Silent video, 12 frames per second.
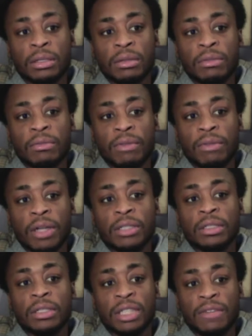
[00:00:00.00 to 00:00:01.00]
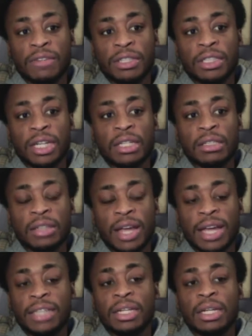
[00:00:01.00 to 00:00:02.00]
verse 17 to
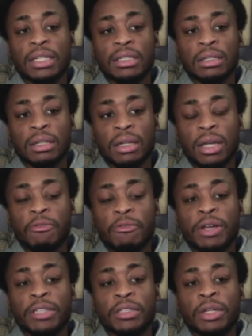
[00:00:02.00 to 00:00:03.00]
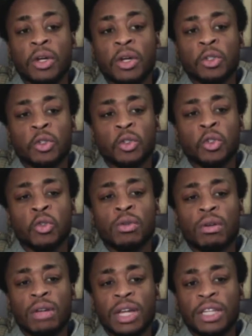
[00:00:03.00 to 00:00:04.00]
18, it reads, Do not
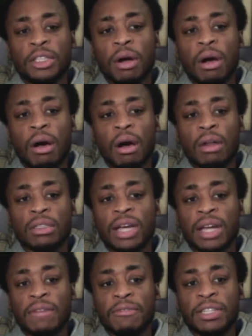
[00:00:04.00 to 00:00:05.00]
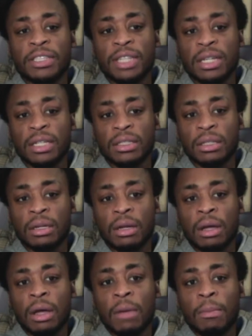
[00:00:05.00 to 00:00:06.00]
let your heart envy sinners,
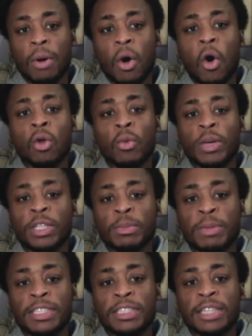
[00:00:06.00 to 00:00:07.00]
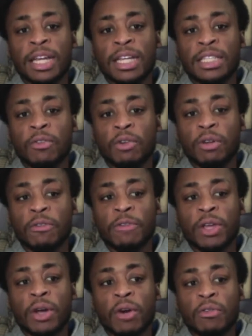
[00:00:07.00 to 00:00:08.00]
but always be zealous for the fear
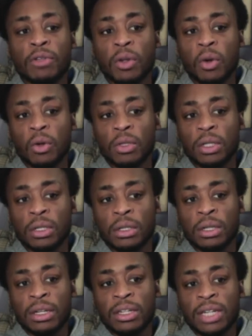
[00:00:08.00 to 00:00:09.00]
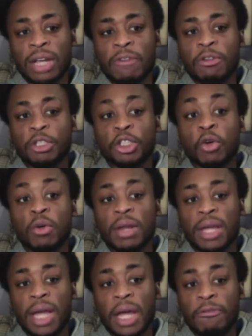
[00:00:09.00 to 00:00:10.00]
of the Lord. There is surely
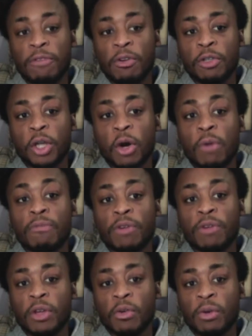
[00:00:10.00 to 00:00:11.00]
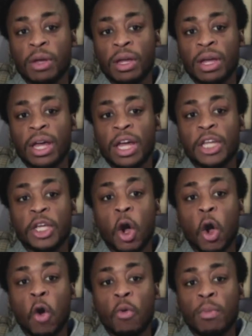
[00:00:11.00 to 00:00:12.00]
a future hope for you, and your
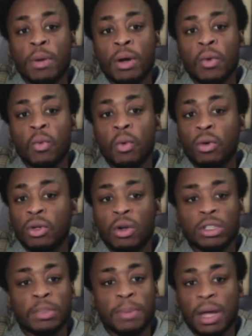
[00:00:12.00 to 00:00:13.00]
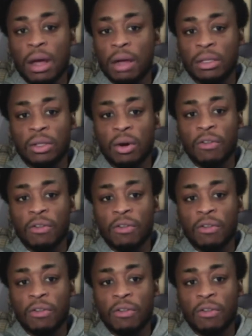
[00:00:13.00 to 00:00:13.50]
hope will not be cut off.